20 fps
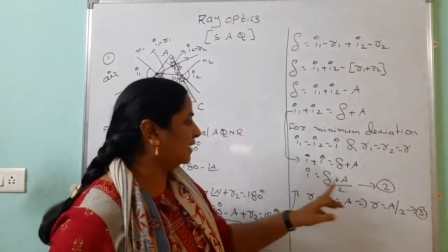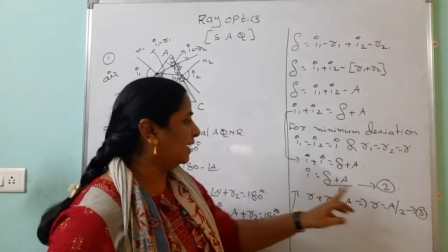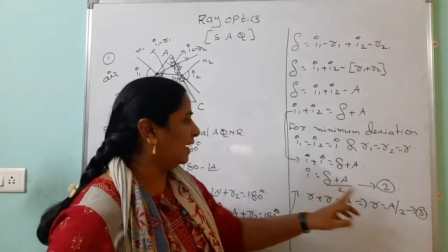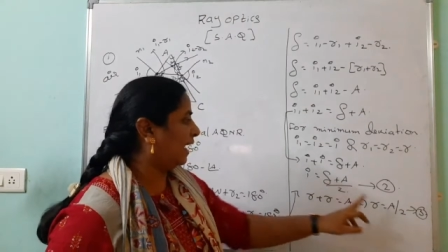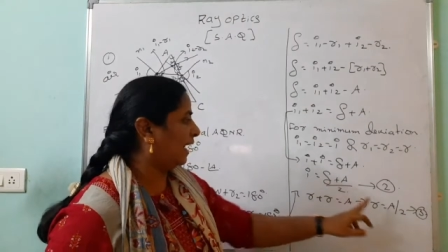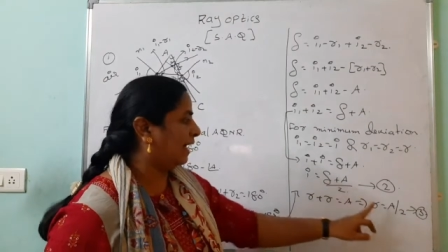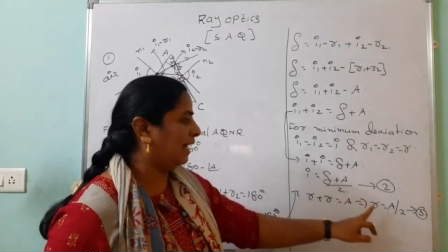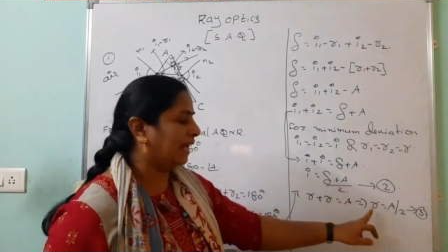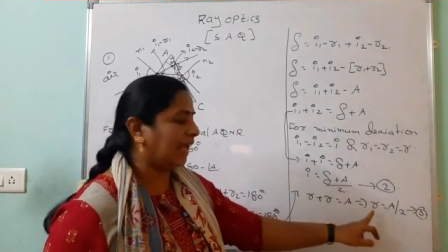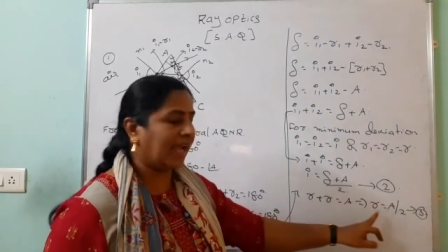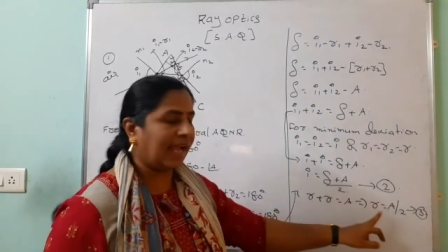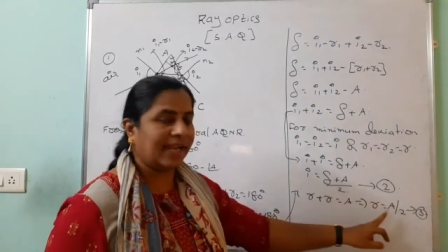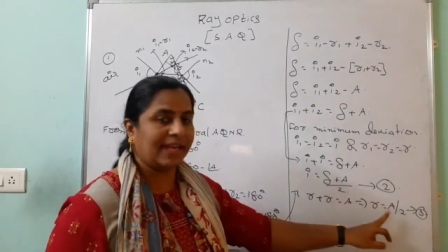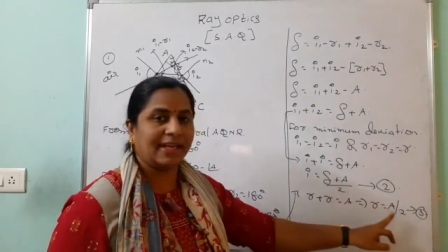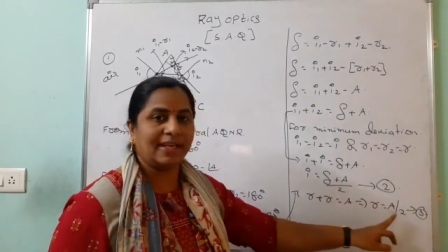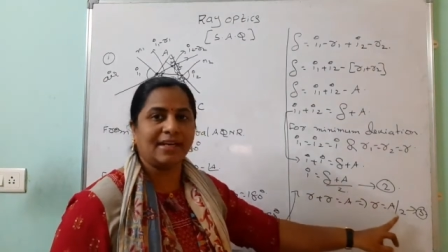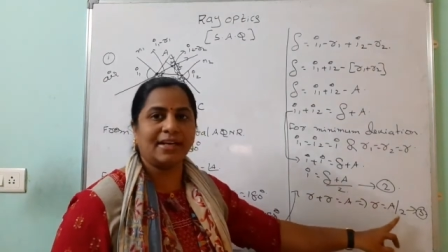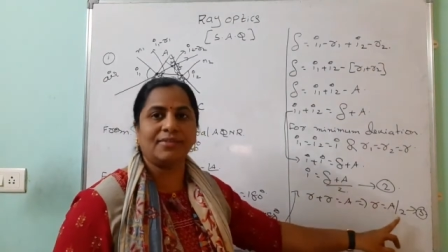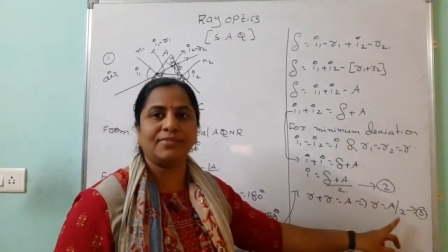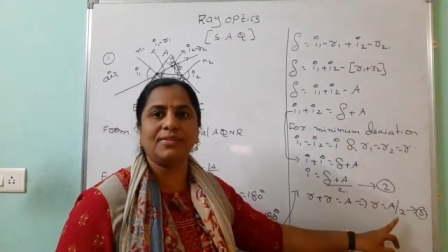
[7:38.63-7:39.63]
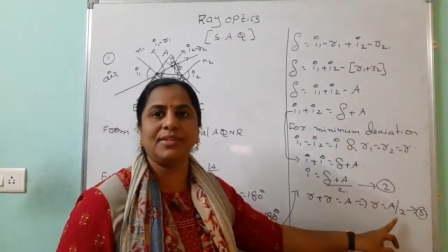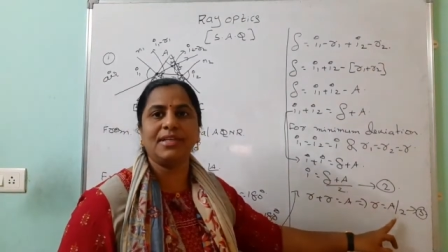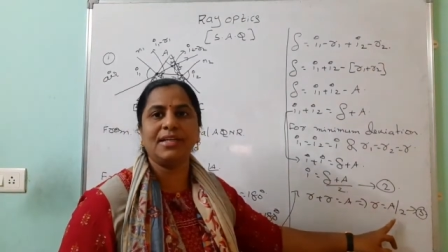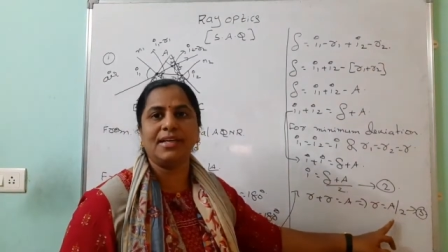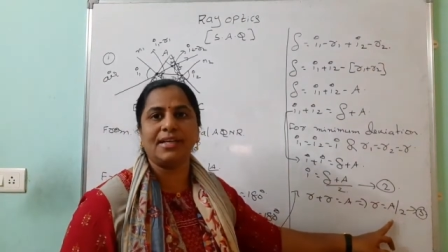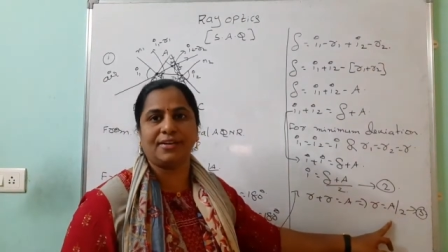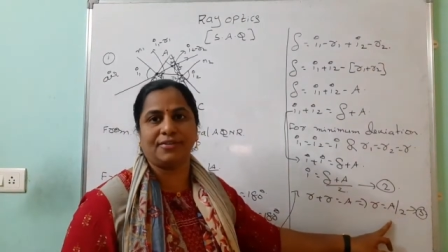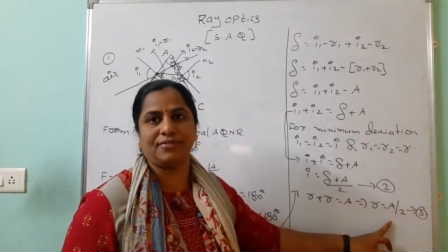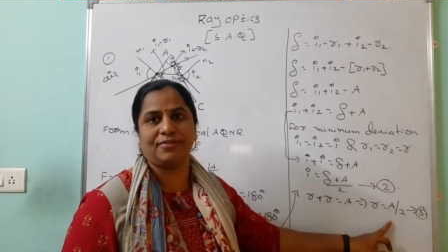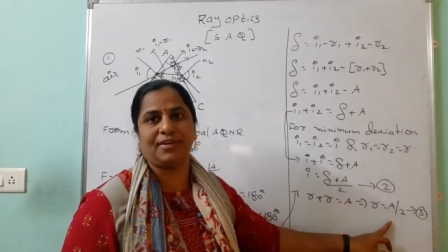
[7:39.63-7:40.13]
and angle of the
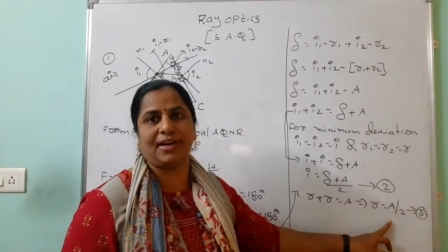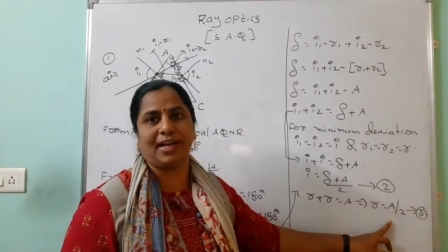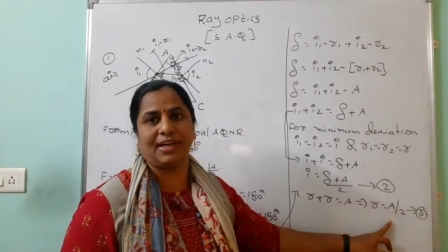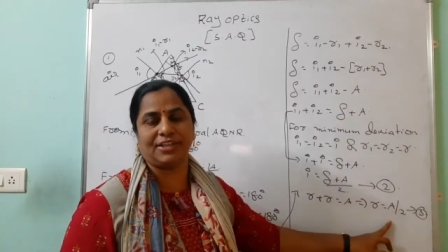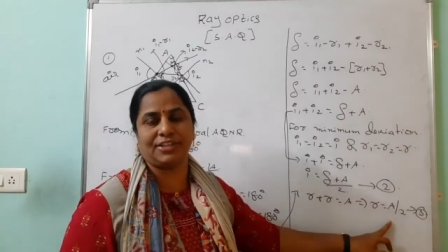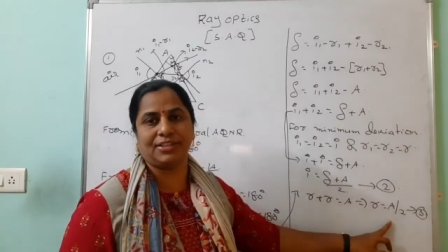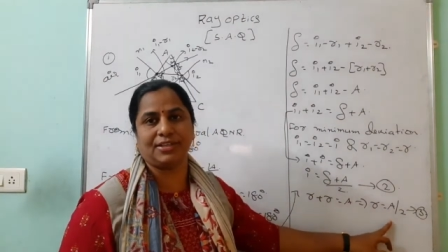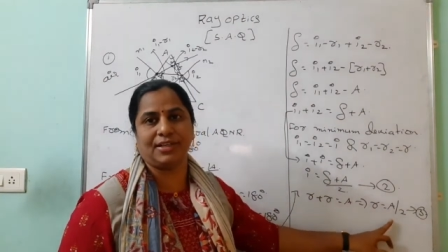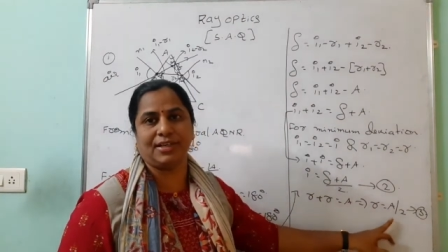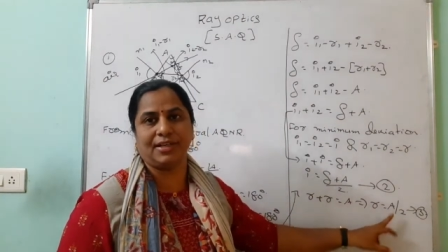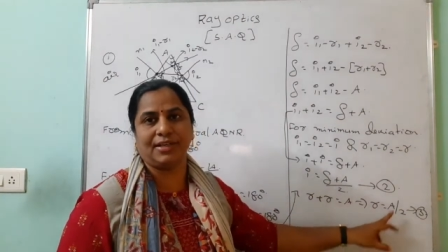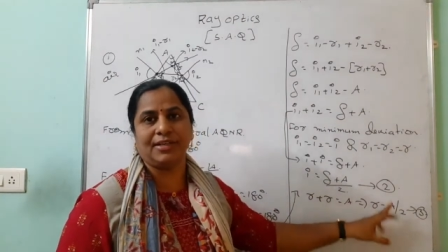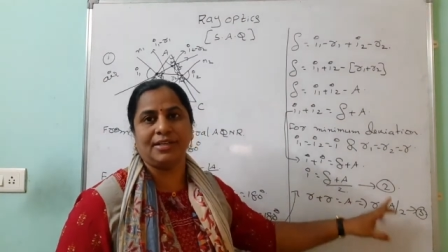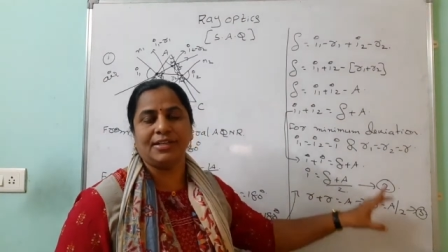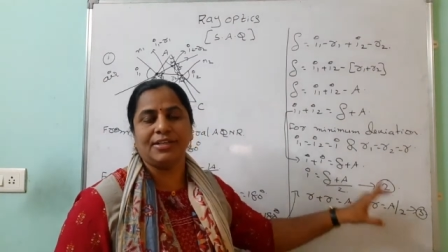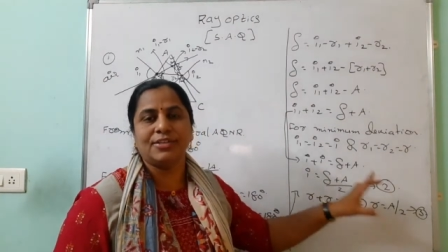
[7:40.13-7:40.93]
refraction.